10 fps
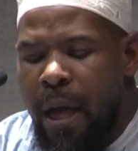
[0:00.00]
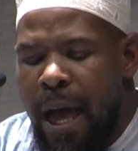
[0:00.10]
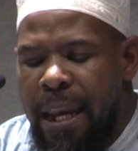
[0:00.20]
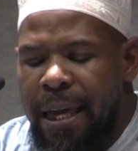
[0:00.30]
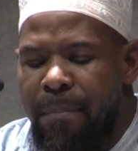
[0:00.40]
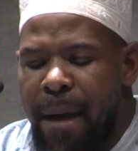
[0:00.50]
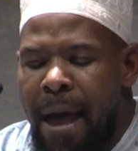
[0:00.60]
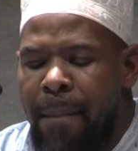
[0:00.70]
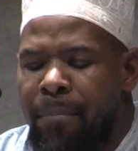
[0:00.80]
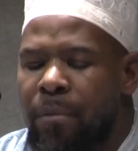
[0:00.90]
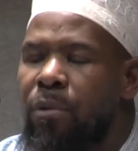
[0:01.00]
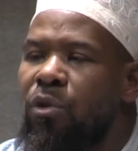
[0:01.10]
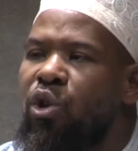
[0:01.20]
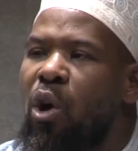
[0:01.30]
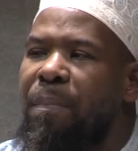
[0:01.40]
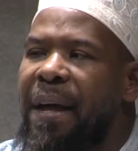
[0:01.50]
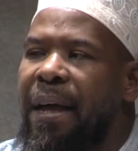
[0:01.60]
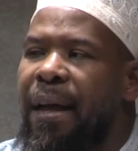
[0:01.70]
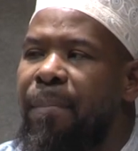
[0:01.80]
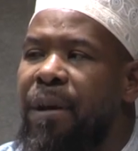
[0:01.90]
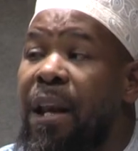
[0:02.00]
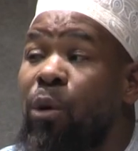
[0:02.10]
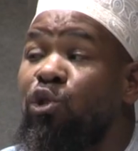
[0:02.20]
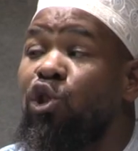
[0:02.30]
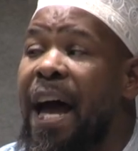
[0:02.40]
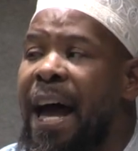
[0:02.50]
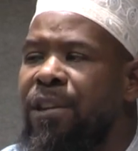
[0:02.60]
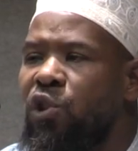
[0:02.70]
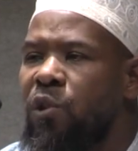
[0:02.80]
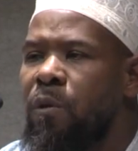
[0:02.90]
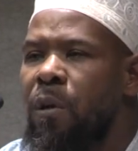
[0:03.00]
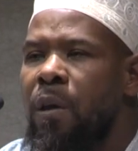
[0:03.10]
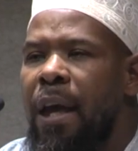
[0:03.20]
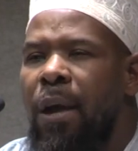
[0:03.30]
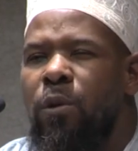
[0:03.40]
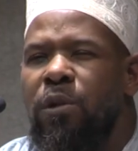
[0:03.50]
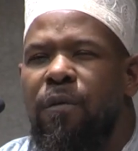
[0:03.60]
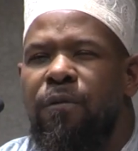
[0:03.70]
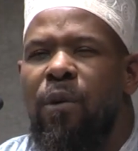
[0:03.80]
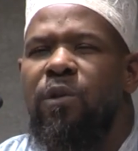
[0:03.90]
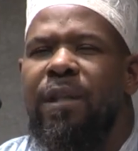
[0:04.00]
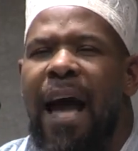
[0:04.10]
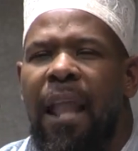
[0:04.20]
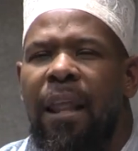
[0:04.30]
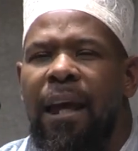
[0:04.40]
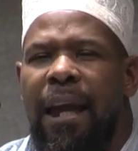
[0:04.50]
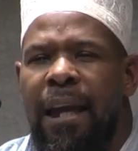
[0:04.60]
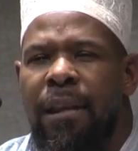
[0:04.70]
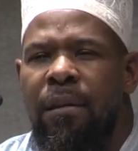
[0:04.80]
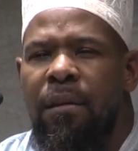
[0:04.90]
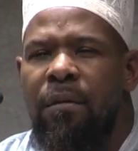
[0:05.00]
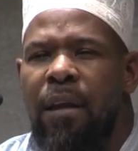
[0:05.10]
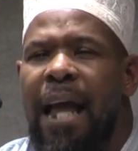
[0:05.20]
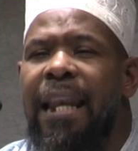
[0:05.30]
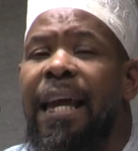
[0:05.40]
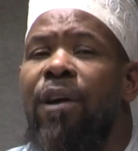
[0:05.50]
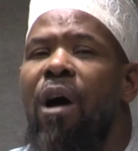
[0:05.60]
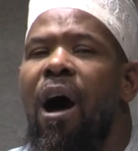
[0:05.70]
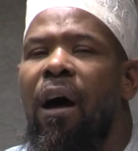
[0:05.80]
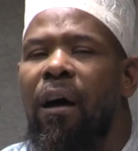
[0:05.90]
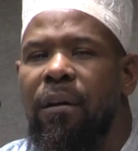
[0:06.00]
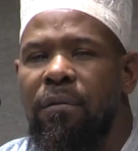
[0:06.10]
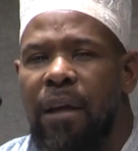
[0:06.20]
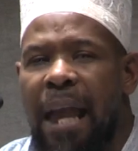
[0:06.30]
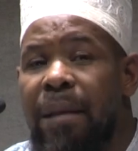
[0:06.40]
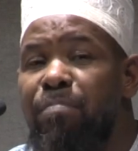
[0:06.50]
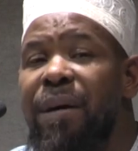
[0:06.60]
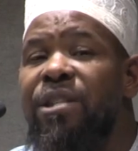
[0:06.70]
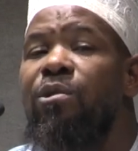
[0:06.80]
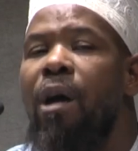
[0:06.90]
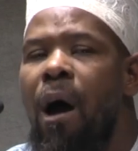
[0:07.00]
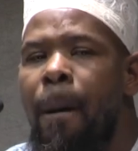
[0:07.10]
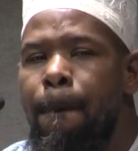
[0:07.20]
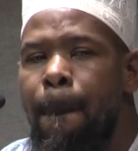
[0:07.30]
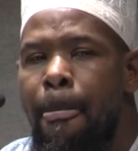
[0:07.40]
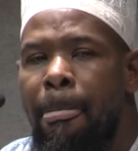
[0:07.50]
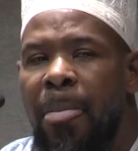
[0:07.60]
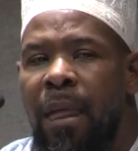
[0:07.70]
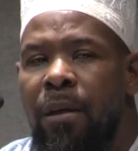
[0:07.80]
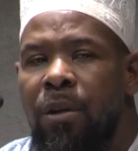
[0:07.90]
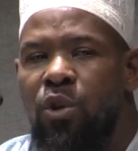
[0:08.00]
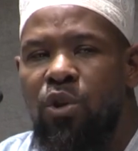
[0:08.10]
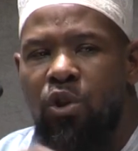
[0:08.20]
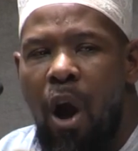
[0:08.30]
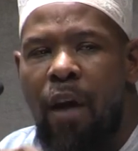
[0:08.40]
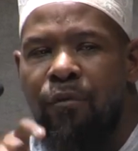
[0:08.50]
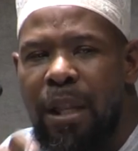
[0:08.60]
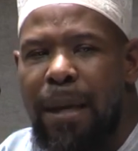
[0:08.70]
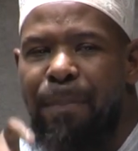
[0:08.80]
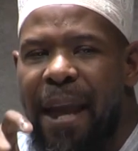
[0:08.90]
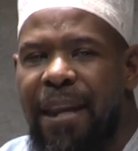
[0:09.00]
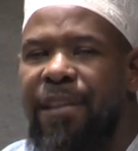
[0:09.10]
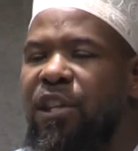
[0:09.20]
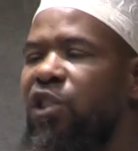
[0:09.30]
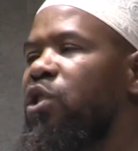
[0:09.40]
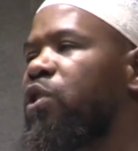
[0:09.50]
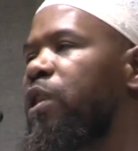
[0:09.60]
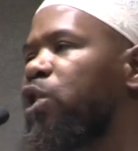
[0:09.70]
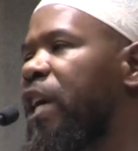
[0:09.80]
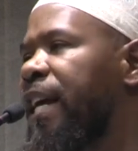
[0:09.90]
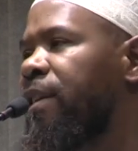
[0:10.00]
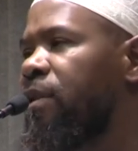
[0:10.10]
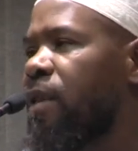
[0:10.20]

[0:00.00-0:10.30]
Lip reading: Al-Imam Shu'bah ibn al-Hujjaj, he was the first scholar in Iraq, in Basra, to start really paying attention to the chain